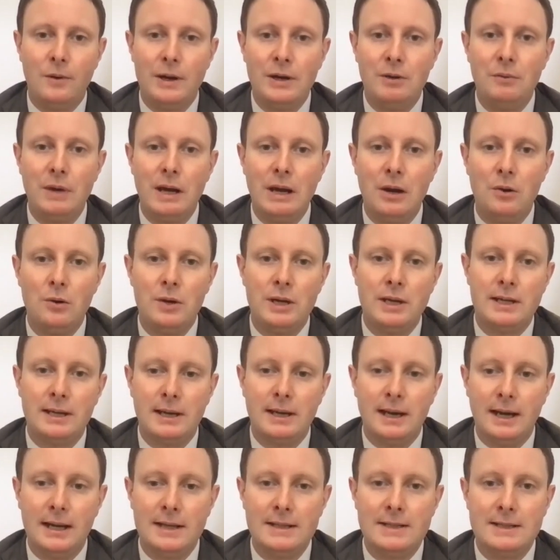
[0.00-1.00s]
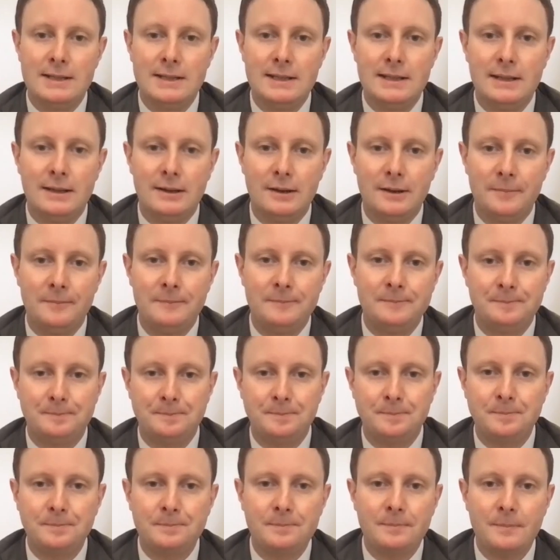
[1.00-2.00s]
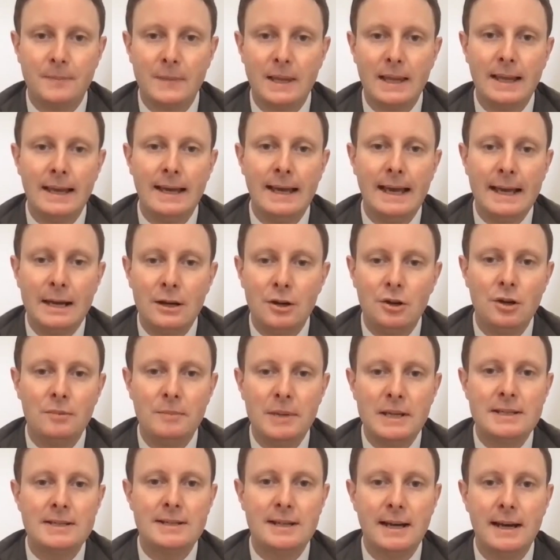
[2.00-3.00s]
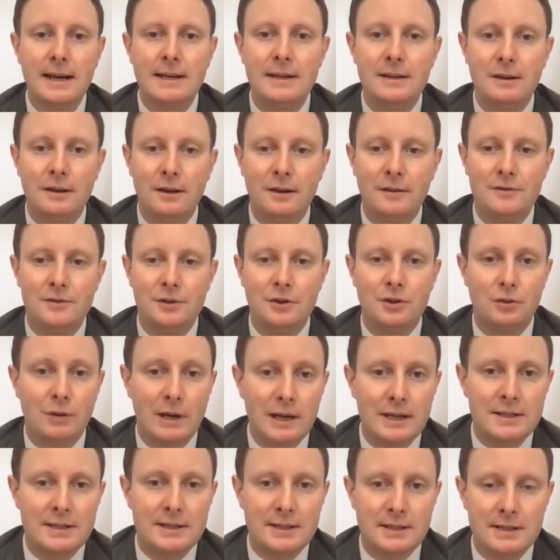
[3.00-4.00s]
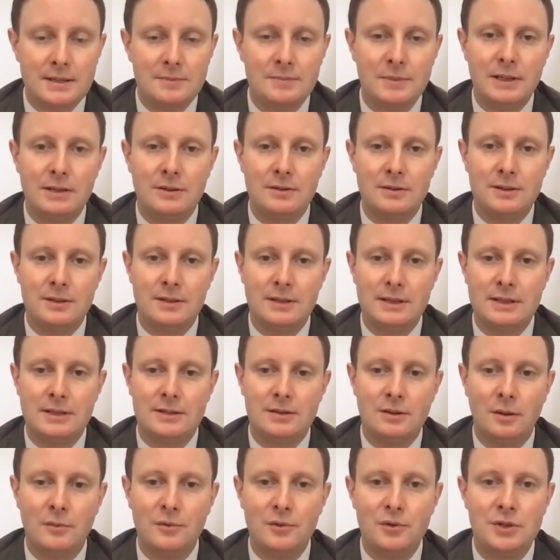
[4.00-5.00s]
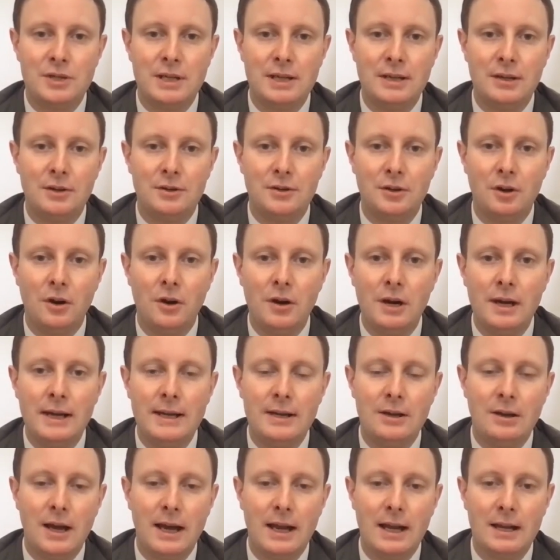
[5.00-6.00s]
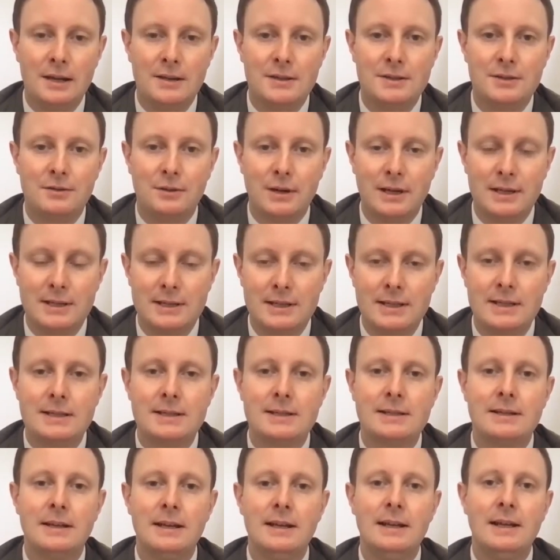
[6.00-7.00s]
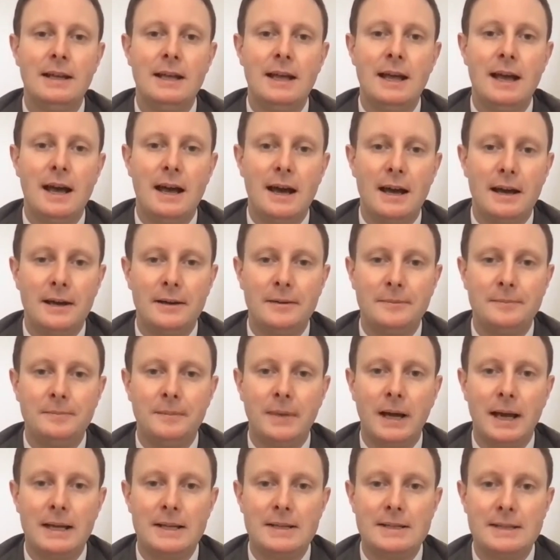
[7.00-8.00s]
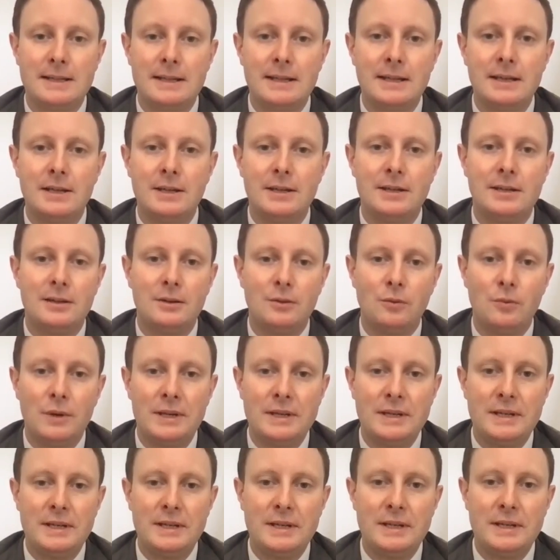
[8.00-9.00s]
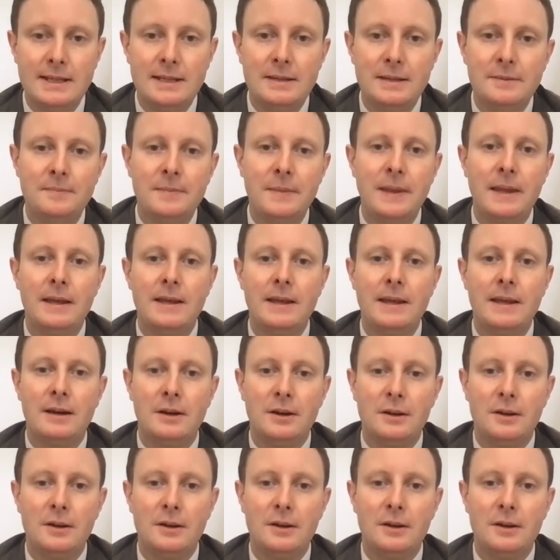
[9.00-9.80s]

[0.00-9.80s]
When we look at the economic side of the crisis, because it's obviously not only a health crisis, I think we see